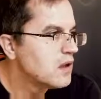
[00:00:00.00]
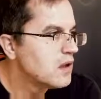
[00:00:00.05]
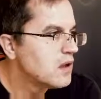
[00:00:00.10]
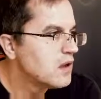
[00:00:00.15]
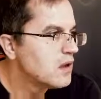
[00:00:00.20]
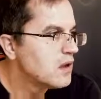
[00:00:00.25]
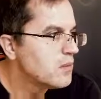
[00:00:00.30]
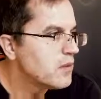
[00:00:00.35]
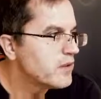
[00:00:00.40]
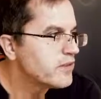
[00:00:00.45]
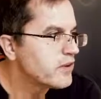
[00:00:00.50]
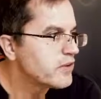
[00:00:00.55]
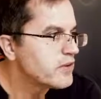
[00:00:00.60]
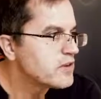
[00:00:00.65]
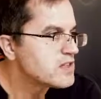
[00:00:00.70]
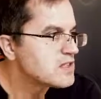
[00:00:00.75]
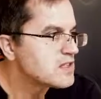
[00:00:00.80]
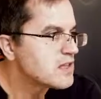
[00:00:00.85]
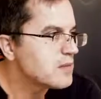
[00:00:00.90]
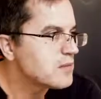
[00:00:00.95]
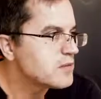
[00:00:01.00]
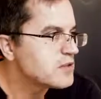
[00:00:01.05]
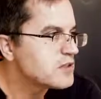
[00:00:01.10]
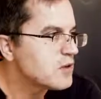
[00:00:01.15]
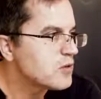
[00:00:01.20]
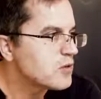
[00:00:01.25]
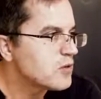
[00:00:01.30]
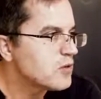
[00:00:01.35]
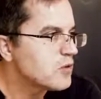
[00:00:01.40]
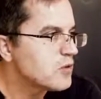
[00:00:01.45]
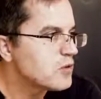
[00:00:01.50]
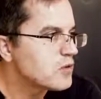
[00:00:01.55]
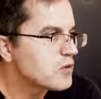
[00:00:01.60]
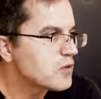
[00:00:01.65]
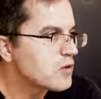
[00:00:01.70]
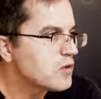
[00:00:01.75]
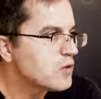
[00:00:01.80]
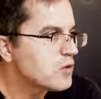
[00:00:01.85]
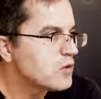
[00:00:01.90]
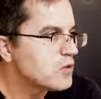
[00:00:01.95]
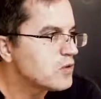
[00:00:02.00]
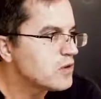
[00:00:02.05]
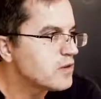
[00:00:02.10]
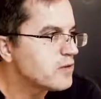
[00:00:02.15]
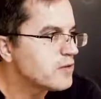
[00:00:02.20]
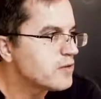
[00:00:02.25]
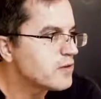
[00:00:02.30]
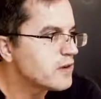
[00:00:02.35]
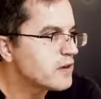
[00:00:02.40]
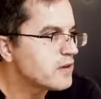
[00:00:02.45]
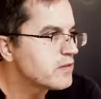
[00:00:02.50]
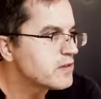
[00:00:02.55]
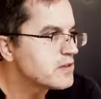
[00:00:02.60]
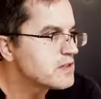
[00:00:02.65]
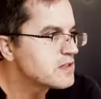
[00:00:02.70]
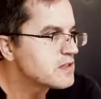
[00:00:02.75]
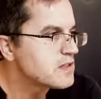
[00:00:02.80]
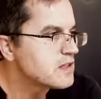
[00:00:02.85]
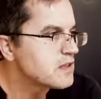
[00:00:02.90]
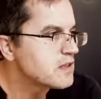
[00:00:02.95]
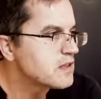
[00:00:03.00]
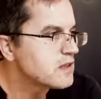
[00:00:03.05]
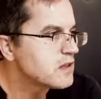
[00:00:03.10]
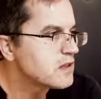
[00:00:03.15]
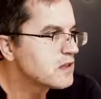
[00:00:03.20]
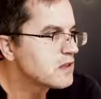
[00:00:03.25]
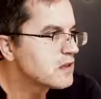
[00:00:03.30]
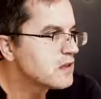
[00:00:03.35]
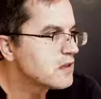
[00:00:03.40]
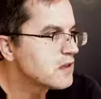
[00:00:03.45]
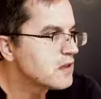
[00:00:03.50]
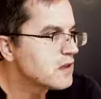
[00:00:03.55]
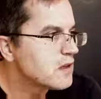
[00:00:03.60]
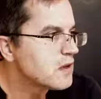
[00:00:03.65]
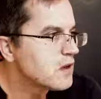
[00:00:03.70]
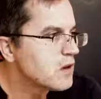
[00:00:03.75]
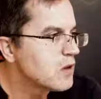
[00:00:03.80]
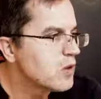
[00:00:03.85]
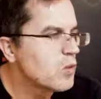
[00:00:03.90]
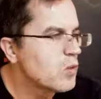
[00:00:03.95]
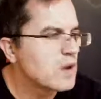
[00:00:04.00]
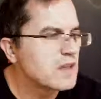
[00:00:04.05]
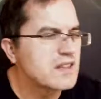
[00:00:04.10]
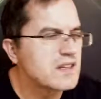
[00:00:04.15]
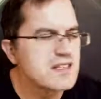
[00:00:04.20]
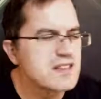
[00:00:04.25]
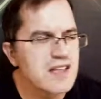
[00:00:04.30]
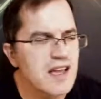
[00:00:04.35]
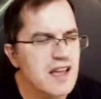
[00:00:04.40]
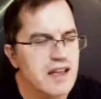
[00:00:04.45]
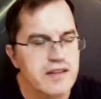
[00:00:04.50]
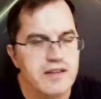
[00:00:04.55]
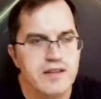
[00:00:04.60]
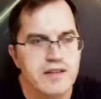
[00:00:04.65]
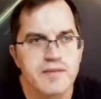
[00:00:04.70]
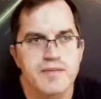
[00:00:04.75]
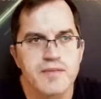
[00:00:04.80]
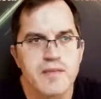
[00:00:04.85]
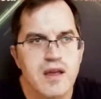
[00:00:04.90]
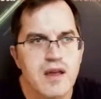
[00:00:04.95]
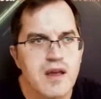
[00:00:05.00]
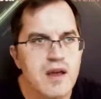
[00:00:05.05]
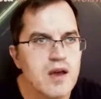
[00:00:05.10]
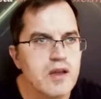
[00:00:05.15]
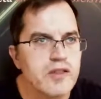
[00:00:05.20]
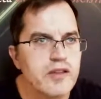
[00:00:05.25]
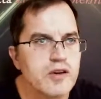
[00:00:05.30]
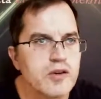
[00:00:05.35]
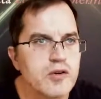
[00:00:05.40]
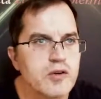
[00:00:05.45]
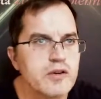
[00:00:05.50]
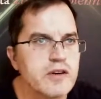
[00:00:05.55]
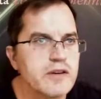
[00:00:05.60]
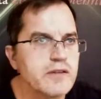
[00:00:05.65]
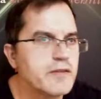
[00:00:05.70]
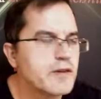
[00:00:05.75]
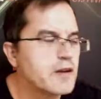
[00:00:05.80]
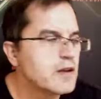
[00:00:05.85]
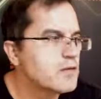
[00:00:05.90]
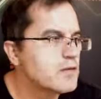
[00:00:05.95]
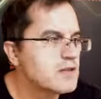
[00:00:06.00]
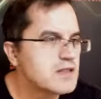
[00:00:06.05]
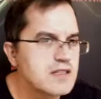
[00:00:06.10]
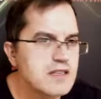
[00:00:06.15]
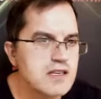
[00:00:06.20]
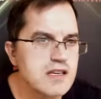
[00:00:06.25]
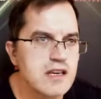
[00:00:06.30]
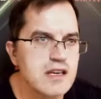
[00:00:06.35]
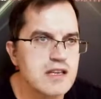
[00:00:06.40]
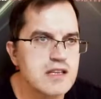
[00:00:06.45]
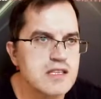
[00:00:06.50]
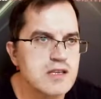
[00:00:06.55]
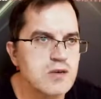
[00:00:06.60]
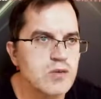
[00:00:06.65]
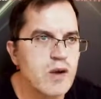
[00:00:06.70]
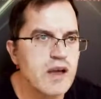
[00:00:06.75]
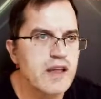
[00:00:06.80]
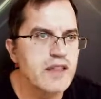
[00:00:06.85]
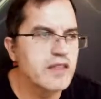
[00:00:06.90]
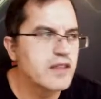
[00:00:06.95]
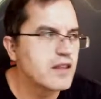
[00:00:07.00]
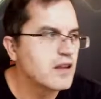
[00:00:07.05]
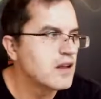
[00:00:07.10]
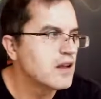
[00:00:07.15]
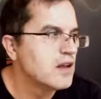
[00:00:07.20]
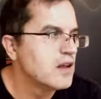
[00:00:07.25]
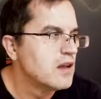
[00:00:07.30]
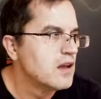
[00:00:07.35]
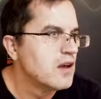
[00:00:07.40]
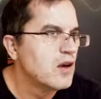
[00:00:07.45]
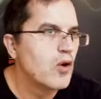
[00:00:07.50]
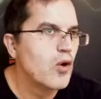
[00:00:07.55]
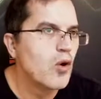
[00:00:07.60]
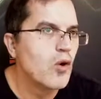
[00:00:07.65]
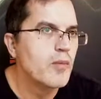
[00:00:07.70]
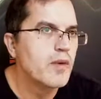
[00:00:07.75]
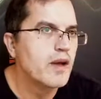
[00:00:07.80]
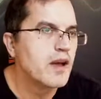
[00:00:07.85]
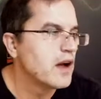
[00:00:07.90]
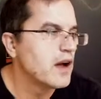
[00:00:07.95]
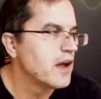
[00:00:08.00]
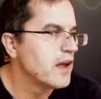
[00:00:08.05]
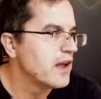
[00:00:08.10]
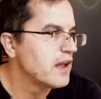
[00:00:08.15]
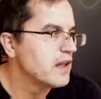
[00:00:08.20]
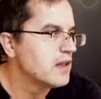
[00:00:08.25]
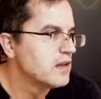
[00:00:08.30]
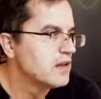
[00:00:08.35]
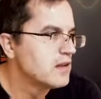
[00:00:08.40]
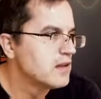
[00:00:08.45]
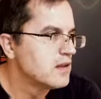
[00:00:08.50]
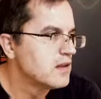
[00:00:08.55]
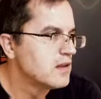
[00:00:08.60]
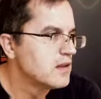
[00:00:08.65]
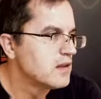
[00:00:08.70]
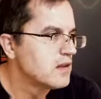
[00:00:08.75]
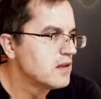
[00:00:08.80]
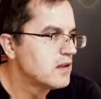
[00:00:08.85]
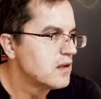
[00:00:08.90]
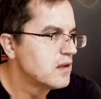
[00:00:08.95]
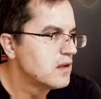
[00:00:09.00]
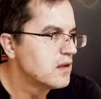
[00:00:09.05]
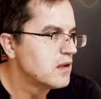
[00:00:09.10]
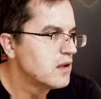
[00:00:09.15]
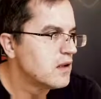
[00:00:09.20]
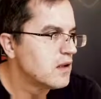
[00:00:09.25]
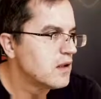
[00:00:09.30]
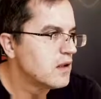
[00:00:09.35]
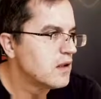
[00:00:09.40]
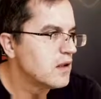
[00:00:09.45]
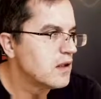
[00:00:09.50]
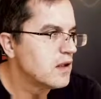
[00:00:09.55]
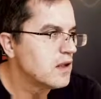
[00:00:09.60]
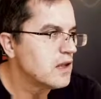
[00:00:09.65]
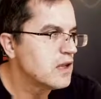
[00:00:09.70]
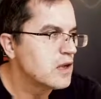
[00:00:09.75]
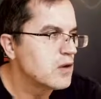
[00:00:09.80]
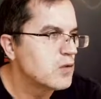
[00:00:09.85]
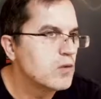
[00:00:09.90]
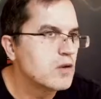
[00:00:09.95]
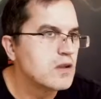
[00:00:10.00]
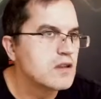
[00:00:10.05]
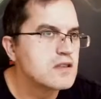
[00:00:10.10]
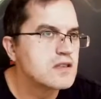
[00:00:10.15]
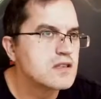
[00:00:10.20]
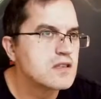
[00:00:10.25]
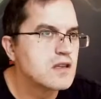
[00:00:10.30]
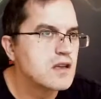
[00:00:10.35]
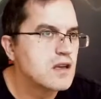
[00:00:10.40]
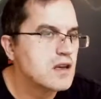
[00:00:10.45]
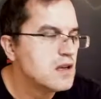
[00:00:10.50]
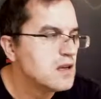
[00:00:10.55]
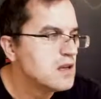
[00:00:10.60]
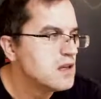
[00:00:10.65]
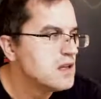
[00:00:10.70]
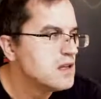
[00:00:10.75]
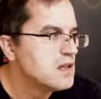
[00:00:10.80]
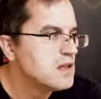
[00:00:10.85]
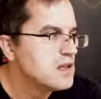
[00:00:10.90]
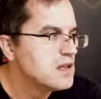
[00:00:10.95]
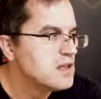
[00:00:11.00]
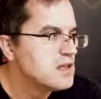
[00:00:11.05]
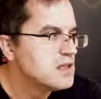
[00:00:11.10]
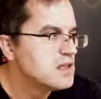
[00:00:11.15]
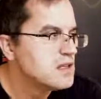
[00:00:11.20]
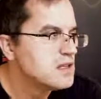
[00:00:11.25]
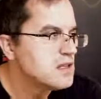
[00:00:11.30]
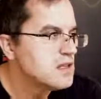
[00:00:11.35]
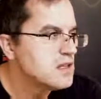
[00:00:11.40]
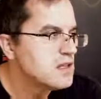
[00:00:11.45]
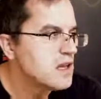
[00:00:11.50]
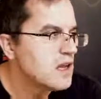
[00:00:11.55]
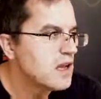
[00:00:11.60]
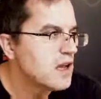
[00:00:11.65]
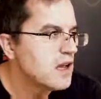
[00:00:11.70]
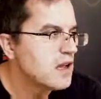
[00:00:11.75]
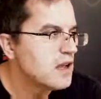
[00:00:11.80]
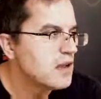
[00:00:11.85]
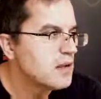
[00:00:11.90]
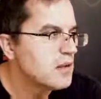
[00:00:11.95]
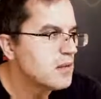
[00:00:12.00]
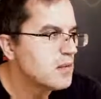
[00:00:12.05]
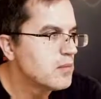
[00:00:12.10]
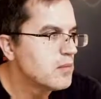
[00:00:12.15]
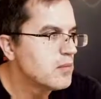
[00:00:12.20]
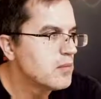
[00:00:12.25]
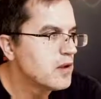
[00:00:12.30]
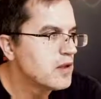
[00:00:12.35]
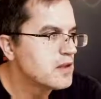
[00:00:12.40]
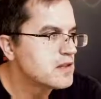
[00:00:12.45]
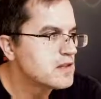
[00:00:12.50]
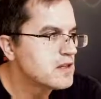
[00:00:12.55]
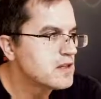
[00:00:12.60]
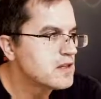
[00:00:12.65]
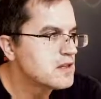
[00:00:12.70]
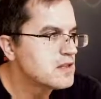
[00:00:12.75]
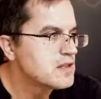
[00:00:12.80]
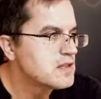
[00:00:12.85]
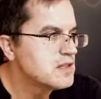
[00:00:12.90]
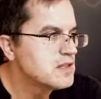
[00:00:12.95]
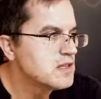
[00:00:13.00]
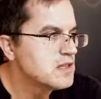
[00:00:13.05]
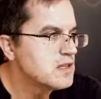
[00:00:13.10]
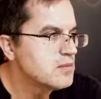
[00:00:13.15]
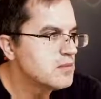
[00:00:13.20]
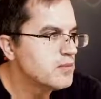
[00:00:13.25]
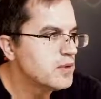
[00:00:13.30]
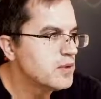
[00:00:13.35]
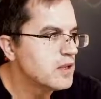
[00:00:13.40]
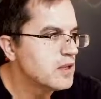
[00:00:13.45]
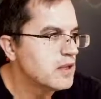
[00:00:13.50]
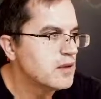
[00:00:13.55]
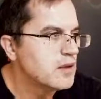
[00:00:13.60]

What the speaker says: But there is some so-called corner frequency. What is that? The corner frequency is when the omega L equals ZA plus ZB.